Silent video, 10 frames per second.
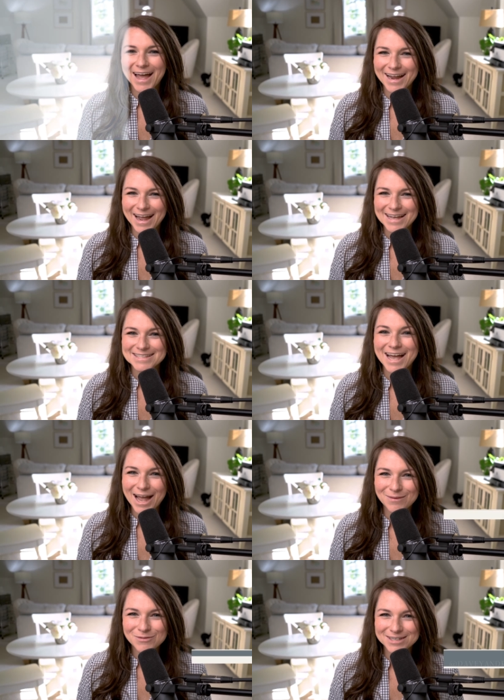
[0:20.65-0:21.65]
Hi guys,
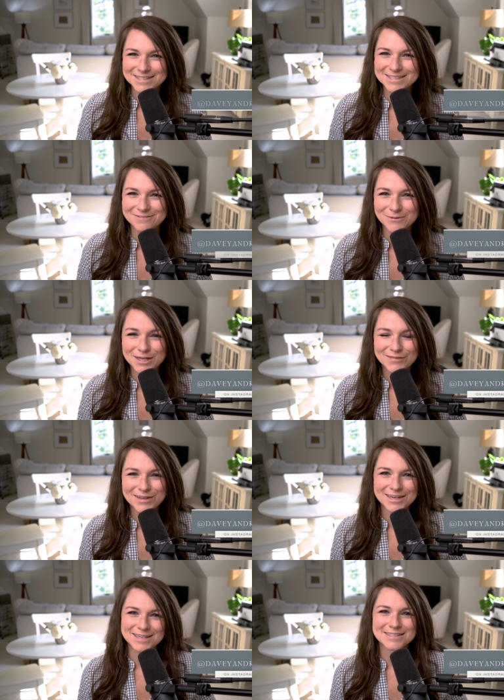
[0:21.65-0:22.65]
I'm Krista from Davey
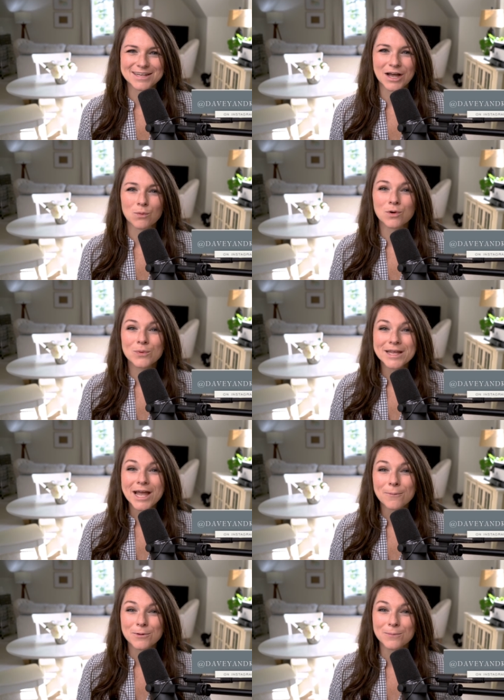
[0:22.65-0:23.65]
and Krista, where we
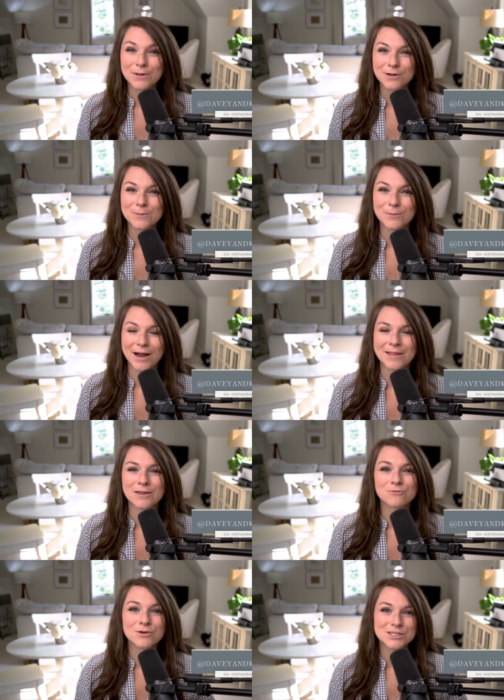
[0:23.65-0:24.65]
help you build a brand that
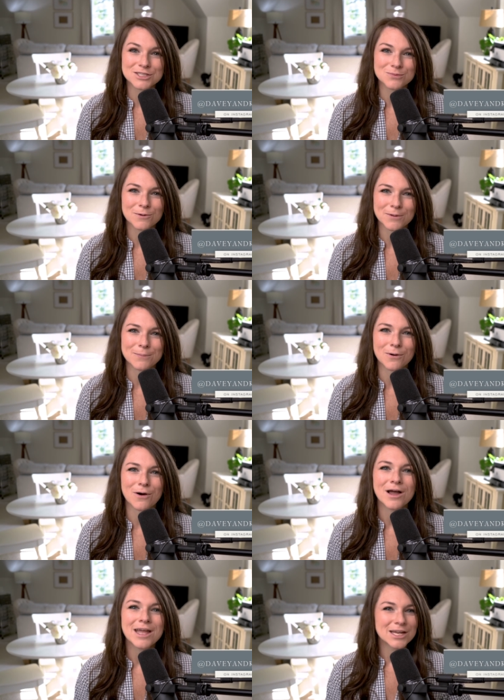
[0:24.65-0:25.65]
reaches more
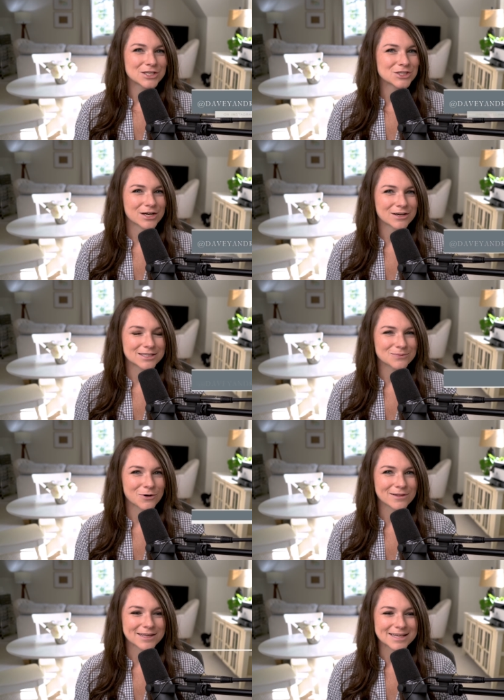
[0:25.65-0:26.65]
people, generates
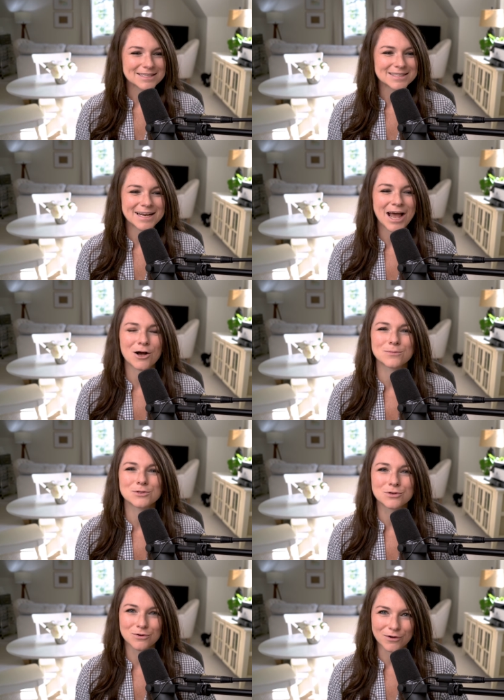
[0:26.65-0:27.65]
more leads, and helps
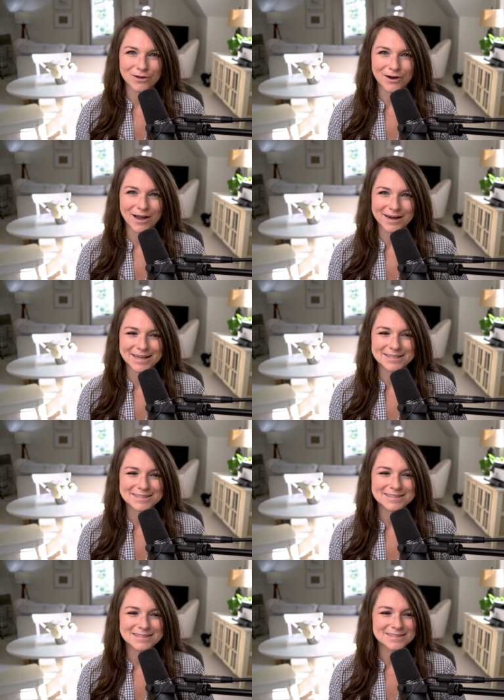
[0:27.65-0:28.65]
you grow your
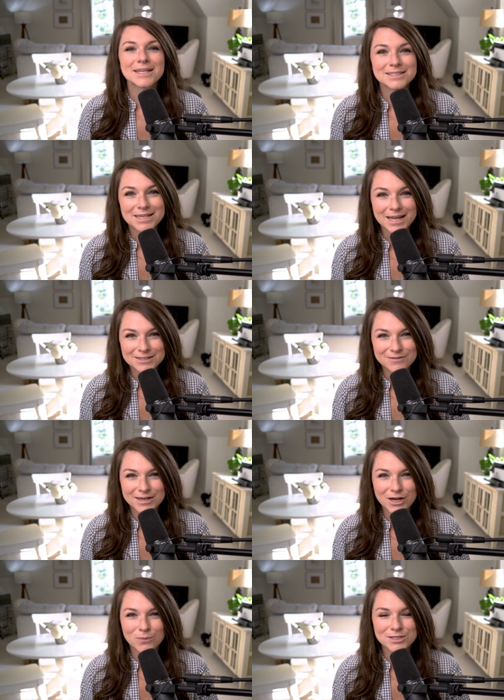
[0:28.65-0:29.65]
audience. In today's
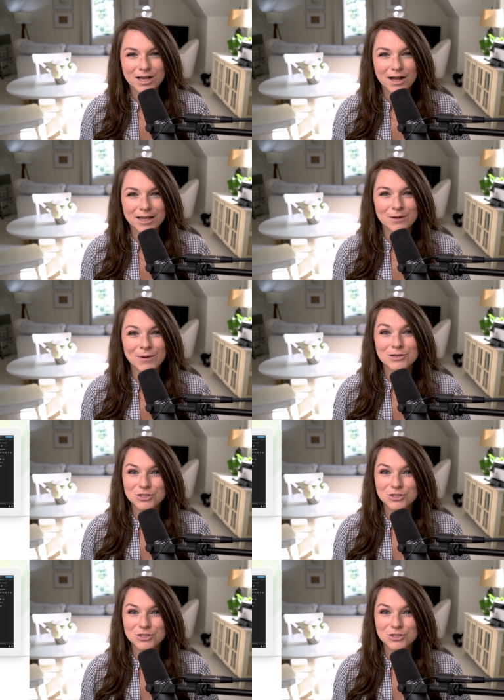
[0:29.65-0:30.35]
video, we're talking about